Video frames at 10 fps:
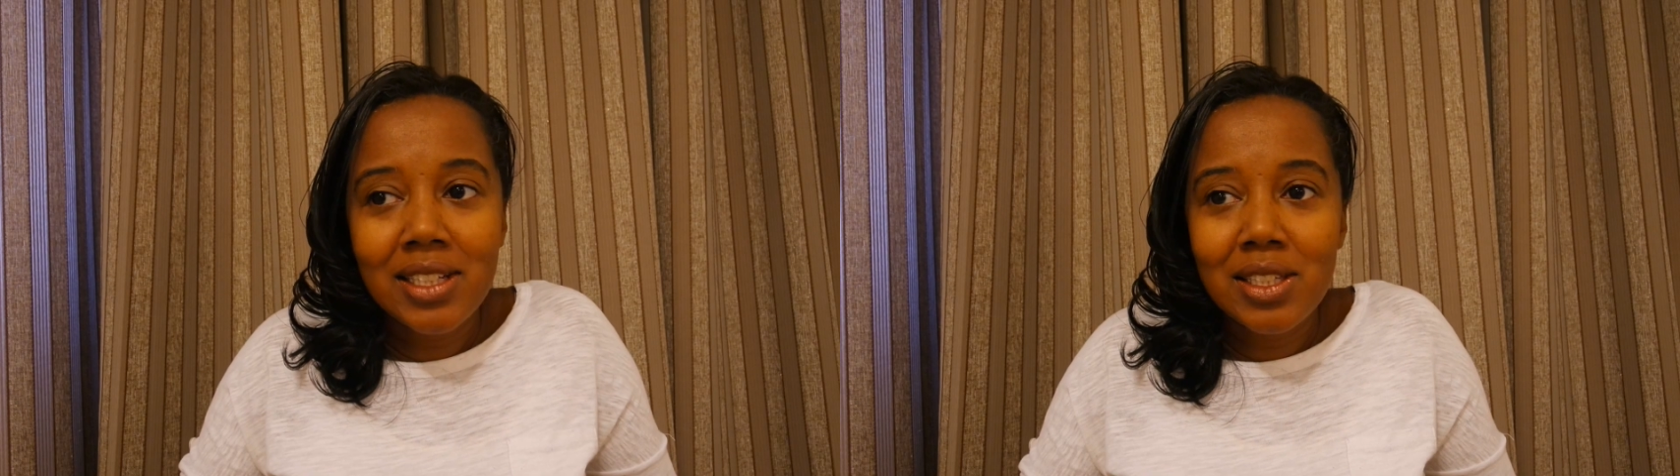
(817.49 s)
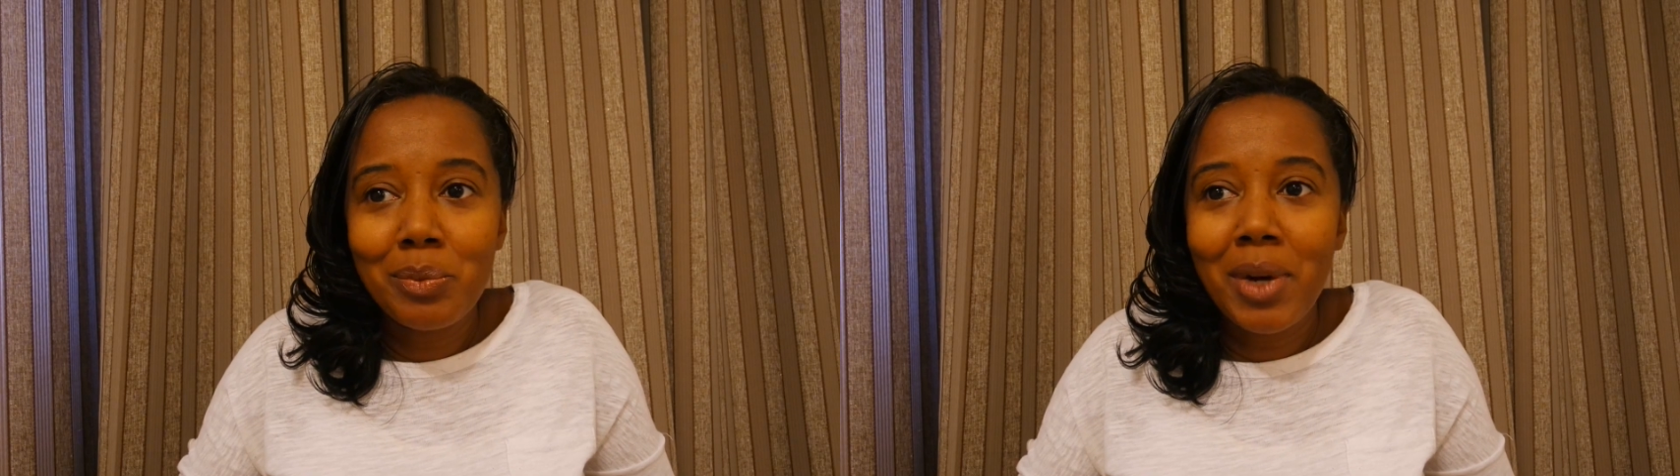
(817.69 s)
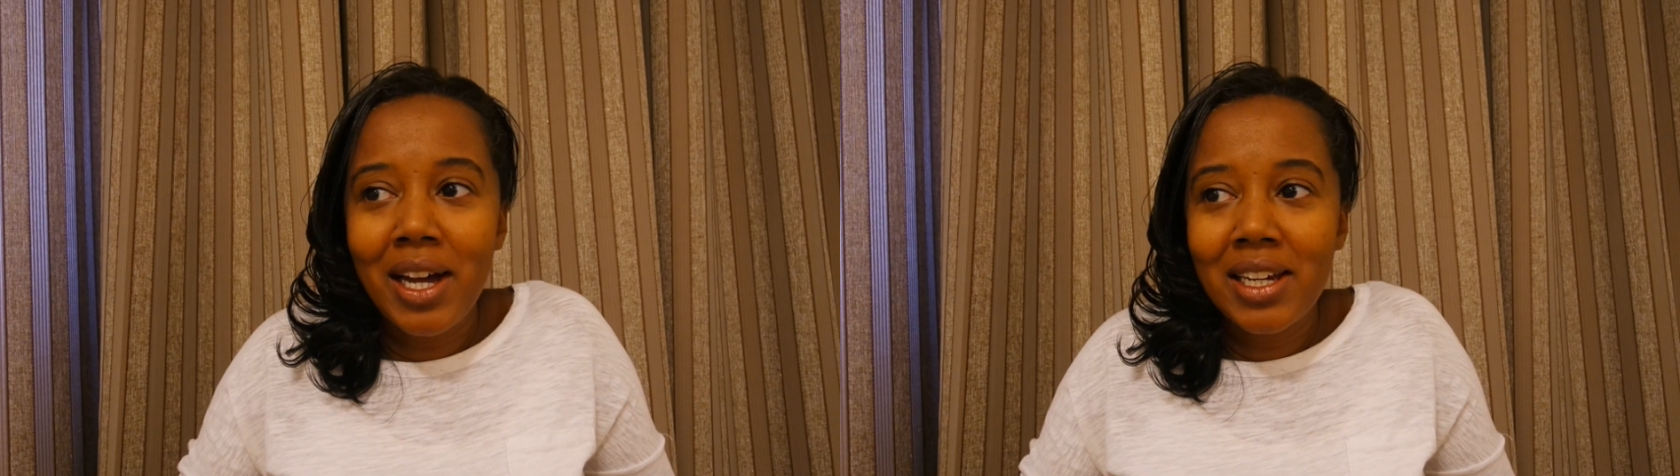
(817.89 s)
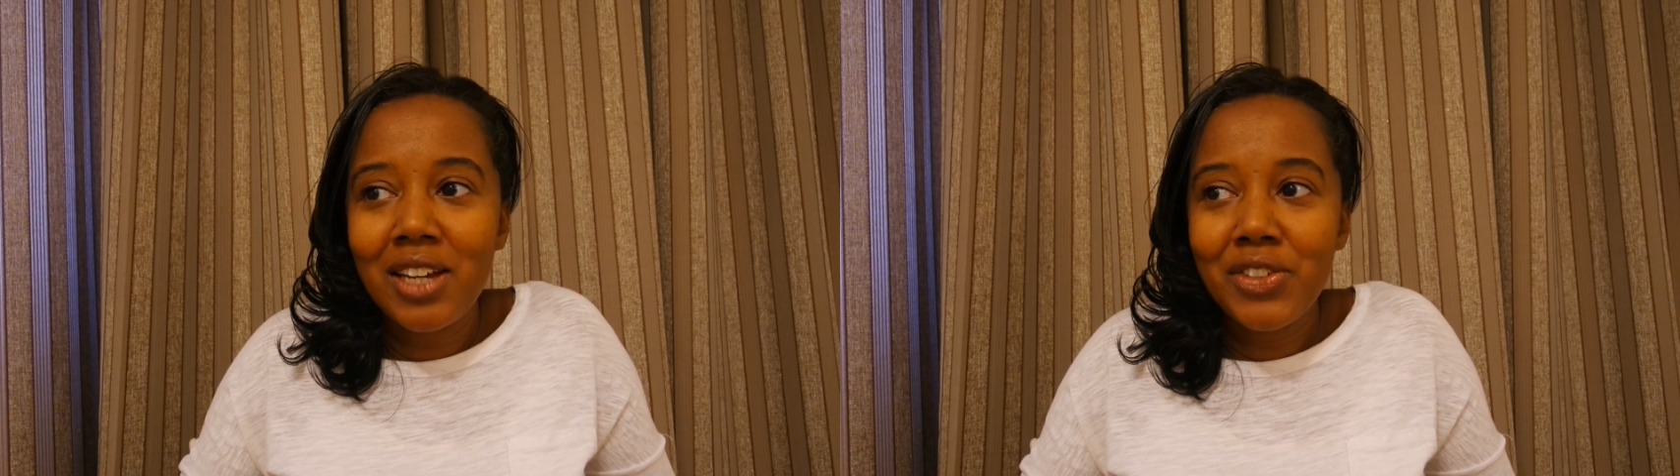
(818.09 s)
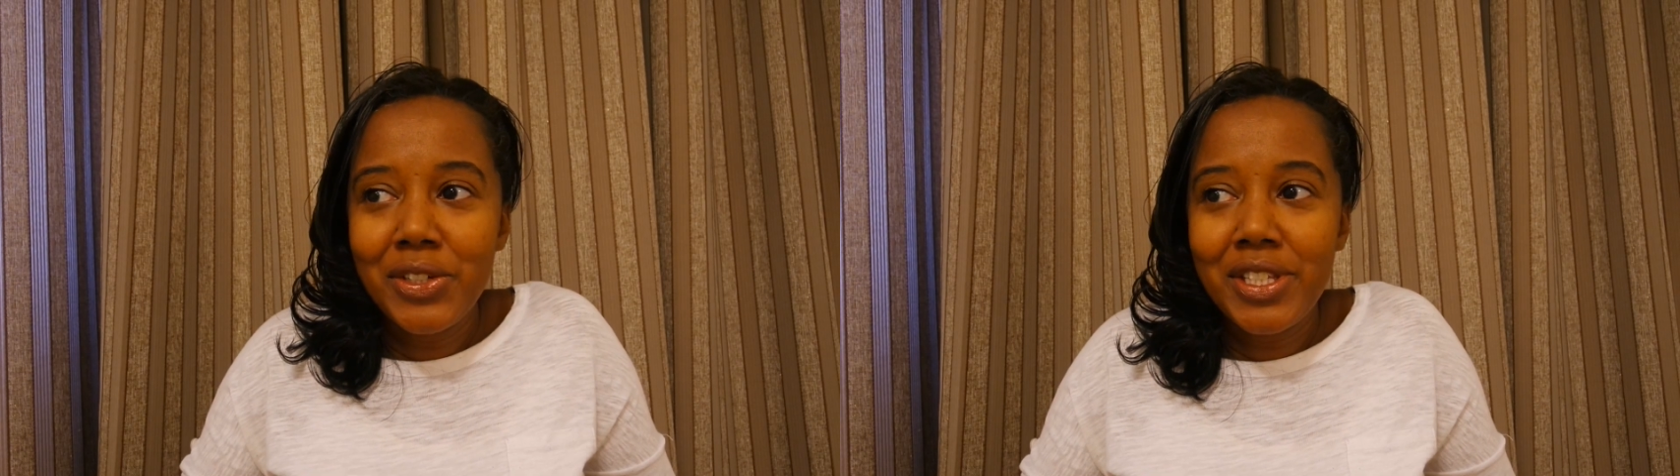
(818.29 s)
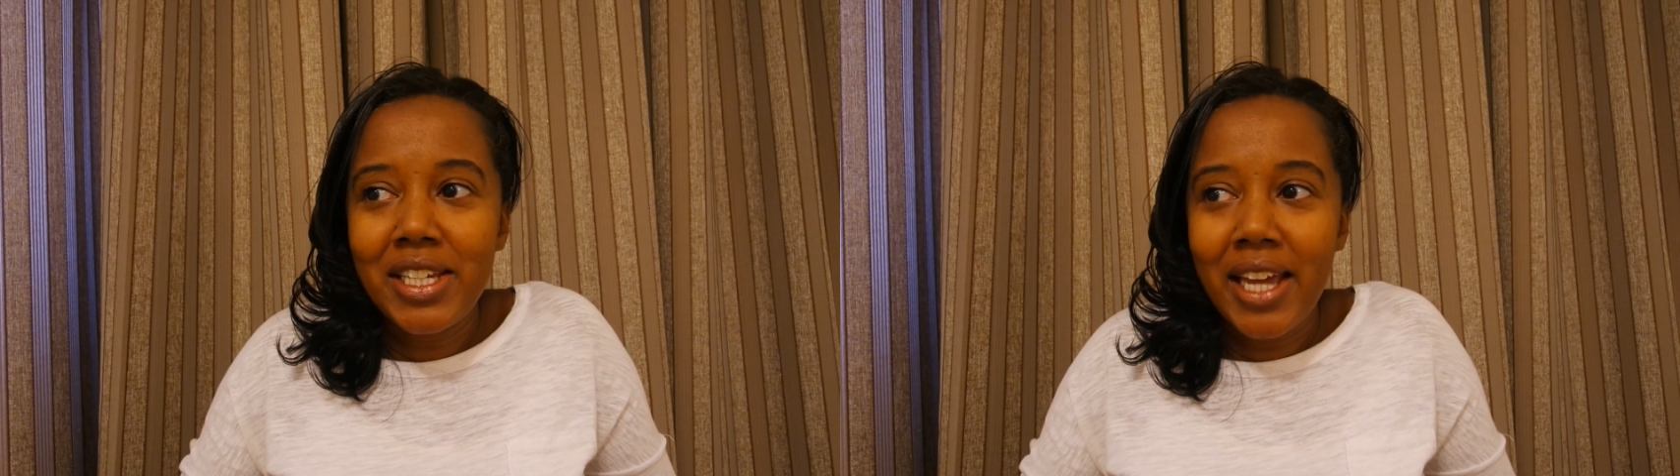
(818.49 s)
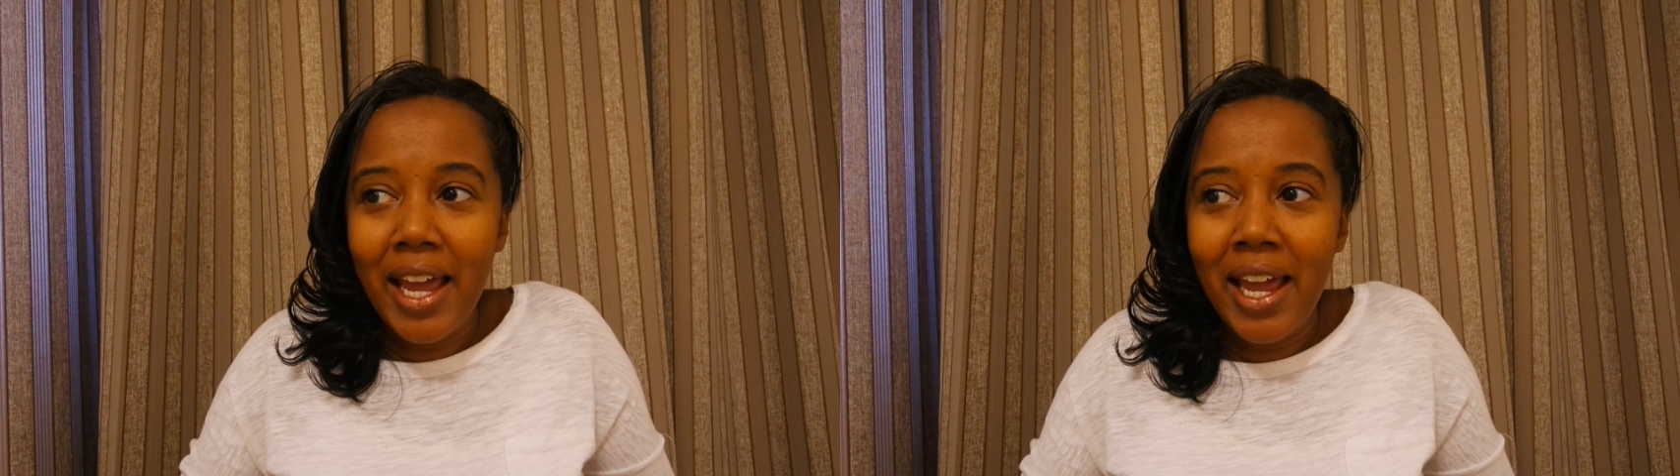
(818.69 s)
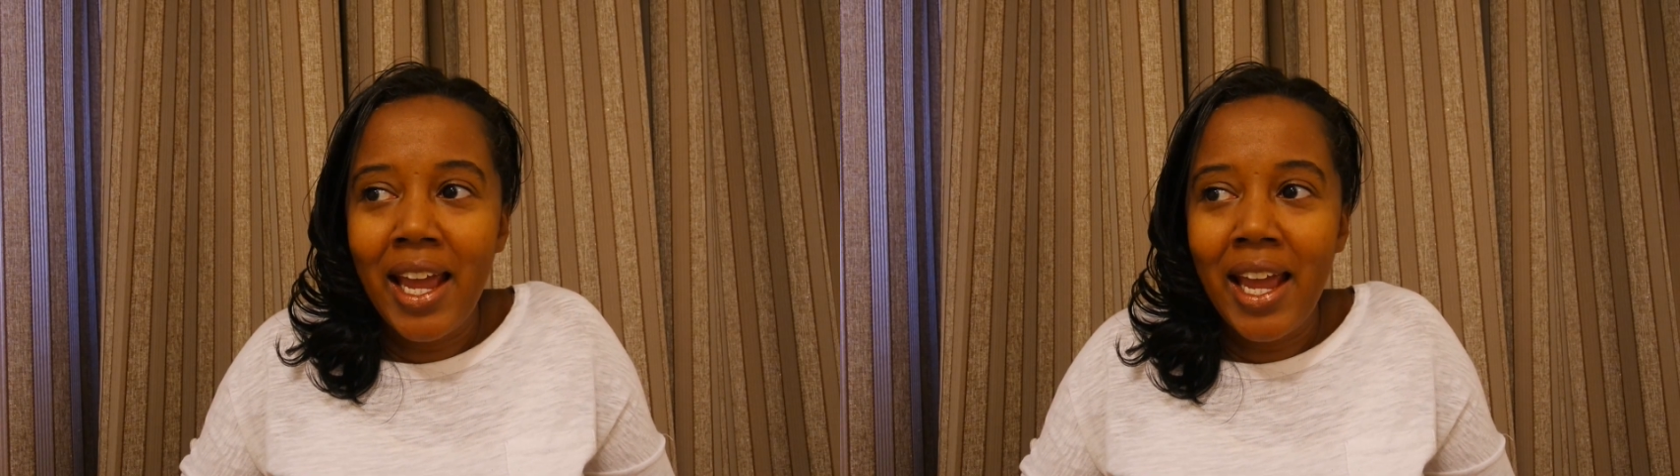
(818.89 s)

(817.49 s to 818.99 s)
It's a mind fuck,